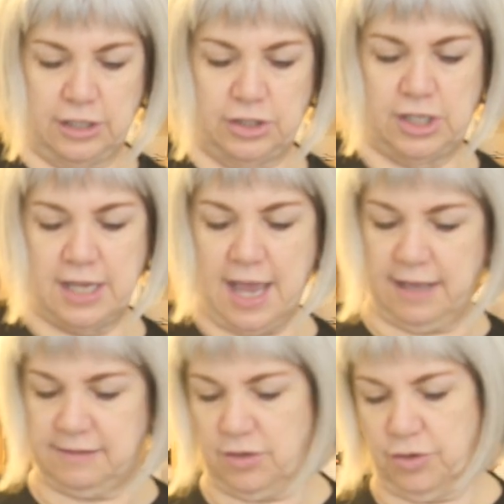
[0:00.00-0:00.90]
She
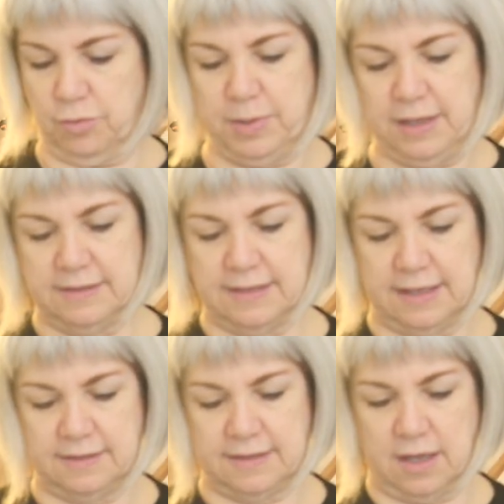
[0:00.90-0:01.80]
has a new piece
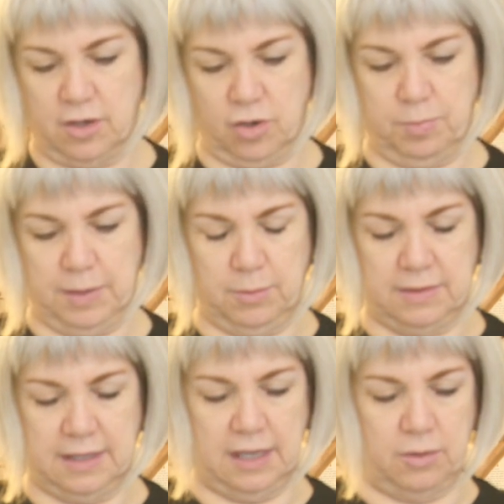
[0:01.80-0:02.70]
that's opening
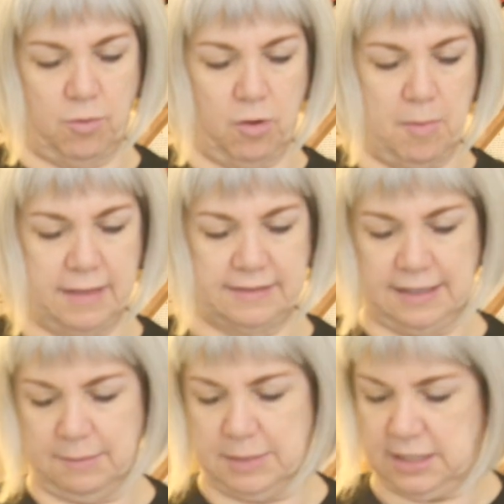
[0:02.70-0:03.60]
with Kidrobot. It's
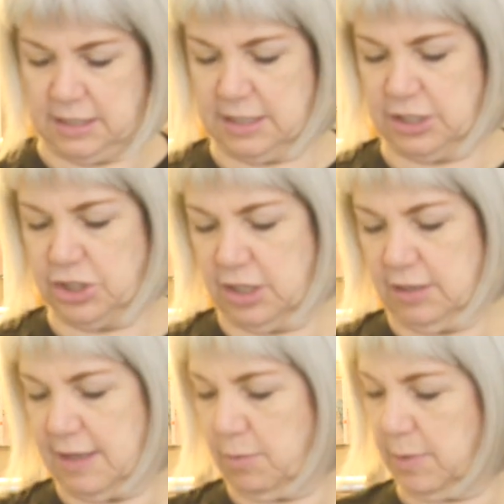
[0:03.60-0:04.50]
a limited
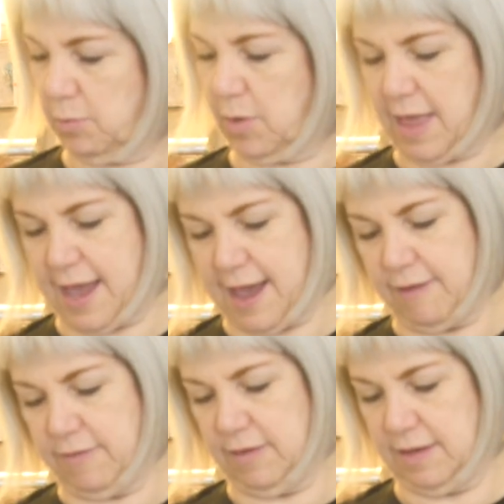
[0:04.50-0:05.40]
edition that we will
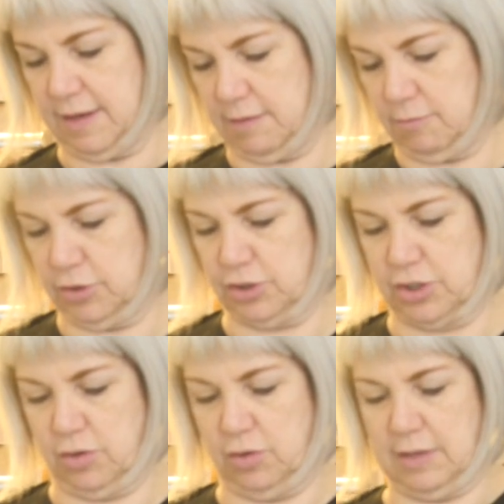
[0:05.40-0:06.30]
have. And we'll
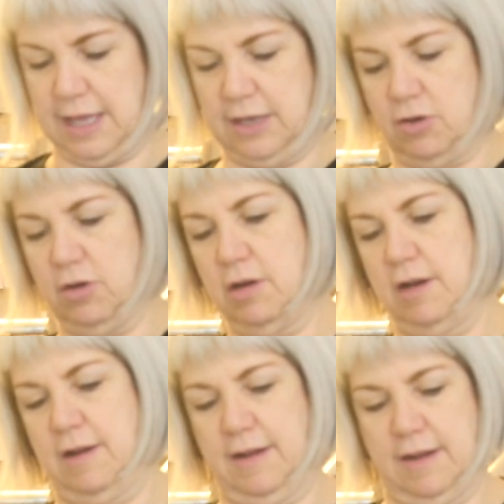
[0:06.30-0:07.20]
show you later.
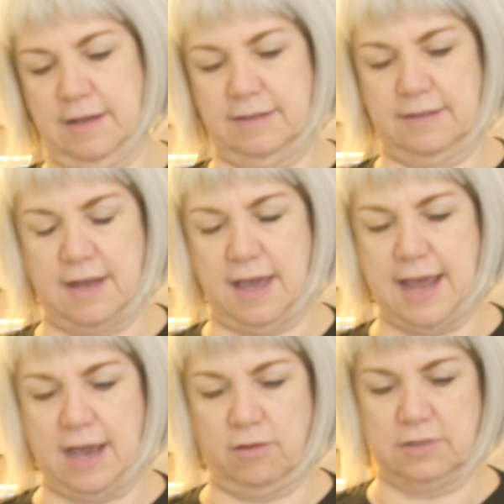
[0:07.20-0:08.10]
It's
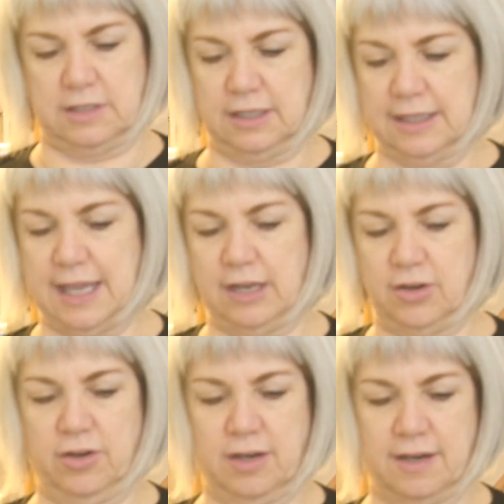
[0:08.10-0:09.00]
not out till
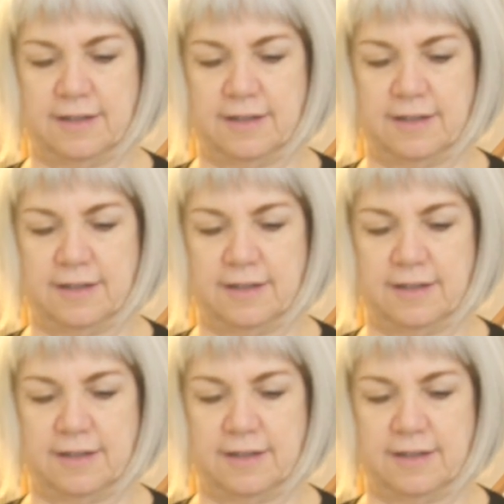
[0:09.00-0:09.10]
later.